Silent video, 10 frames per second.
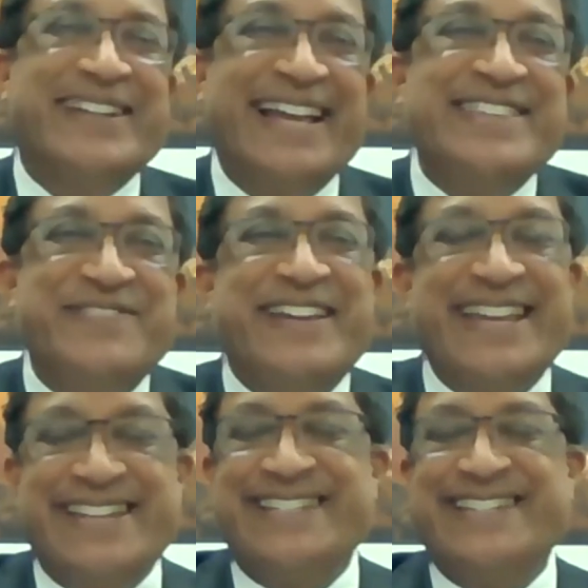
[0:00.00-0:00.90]
your
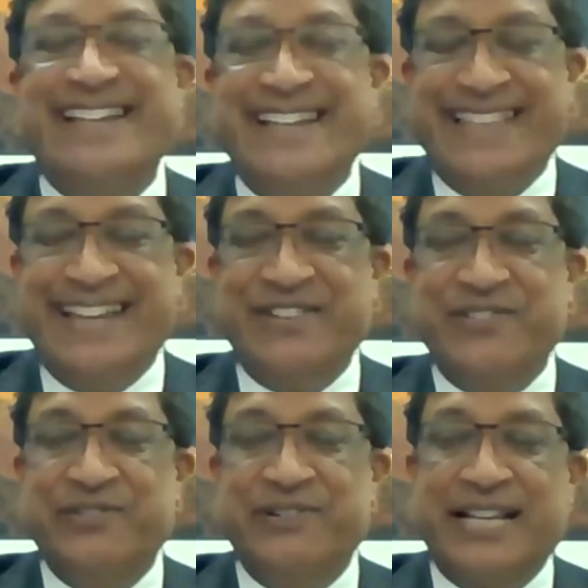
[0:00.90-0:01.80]
classification that
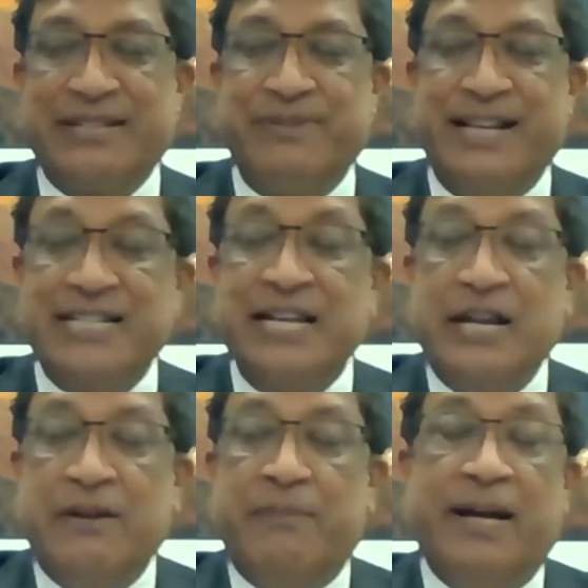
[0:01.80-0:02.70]
you expressed,
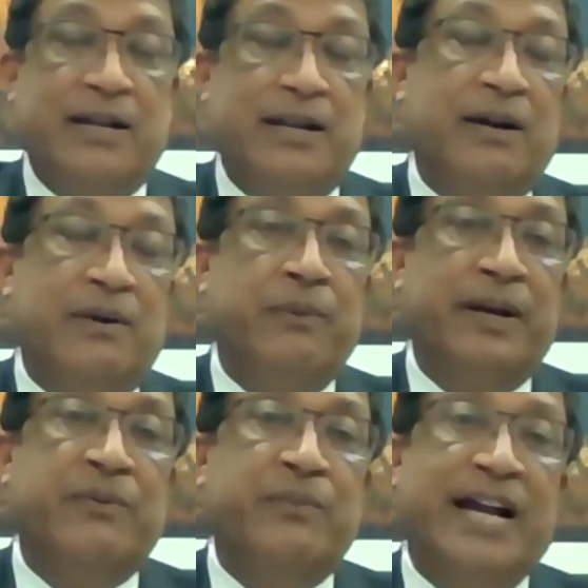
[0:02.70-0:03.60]
but uh,
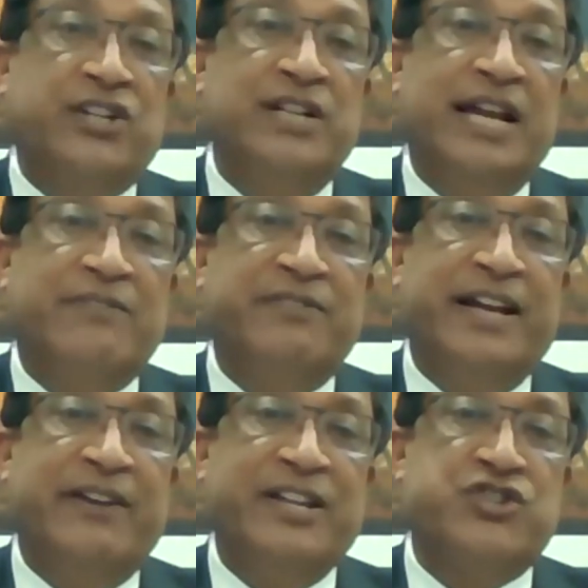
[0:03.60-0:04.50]
we, we actually have a
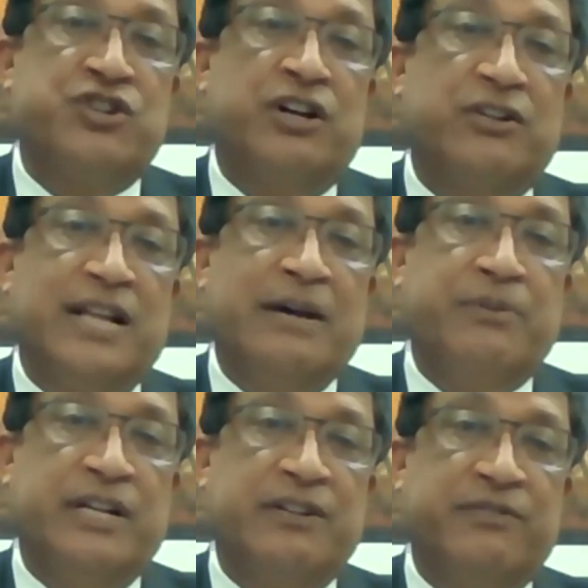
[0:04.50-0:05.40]
very, very strong
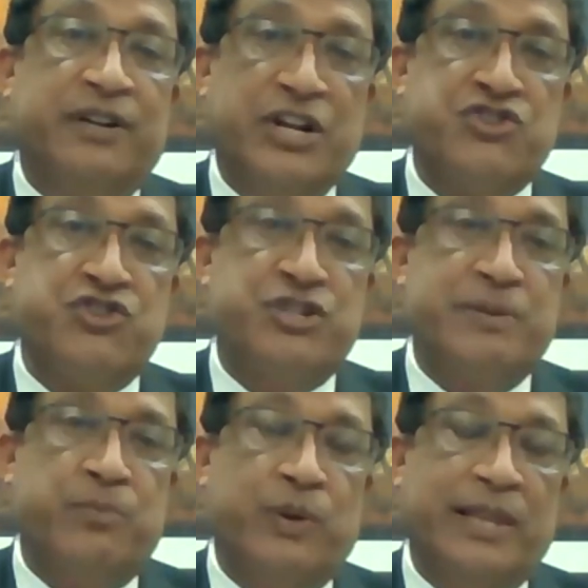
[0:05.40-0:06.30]
collaborative
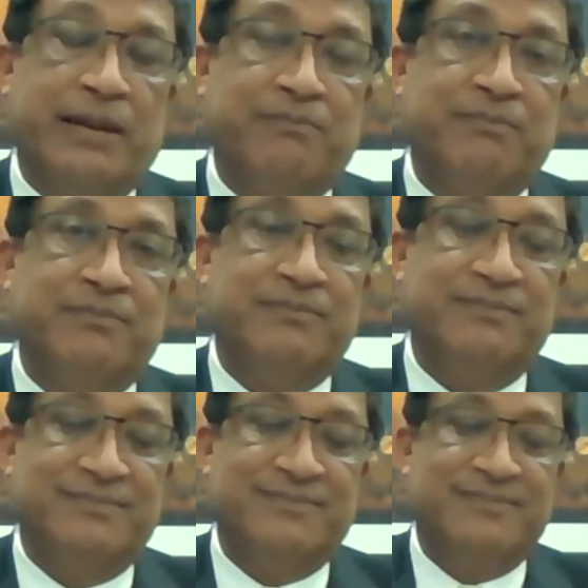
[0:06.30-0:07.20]
relationship with them.
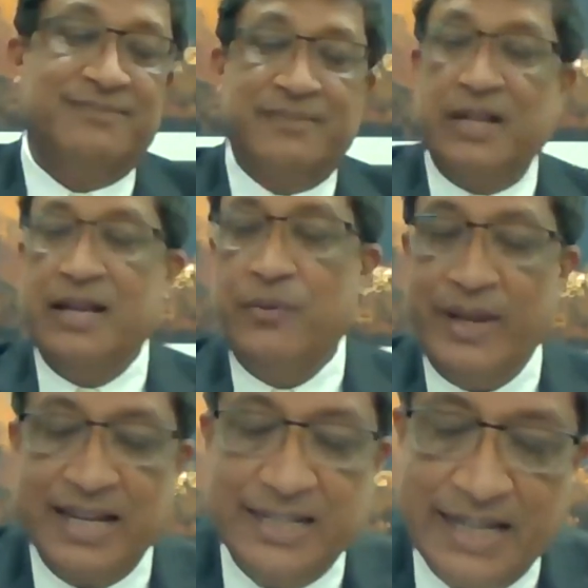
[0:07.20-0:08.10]

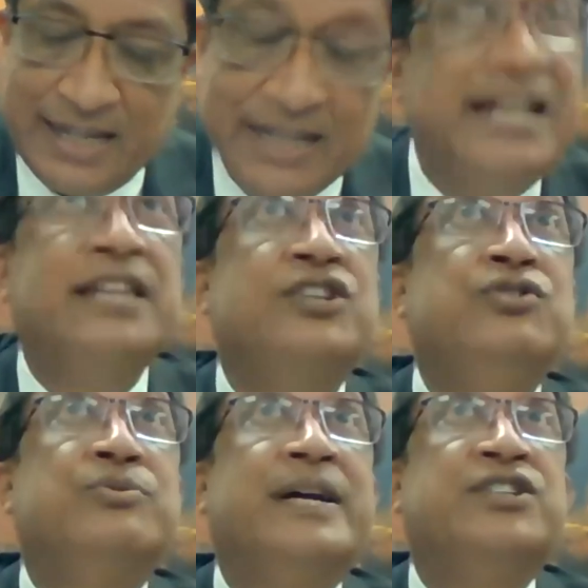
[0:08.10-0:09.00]
We can take another
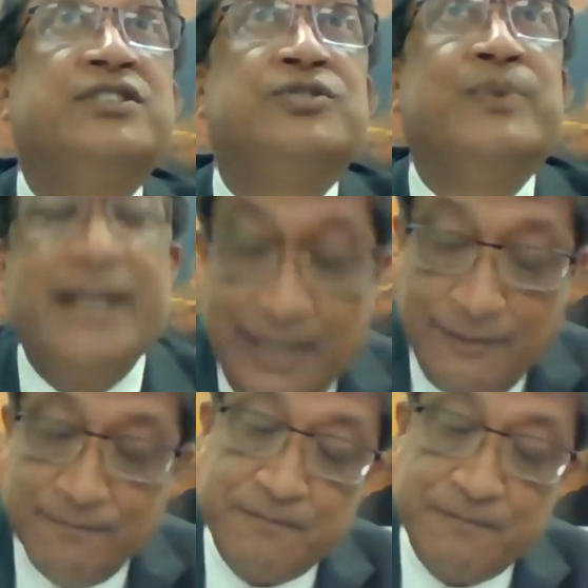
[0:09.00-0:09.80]
two questions quickly.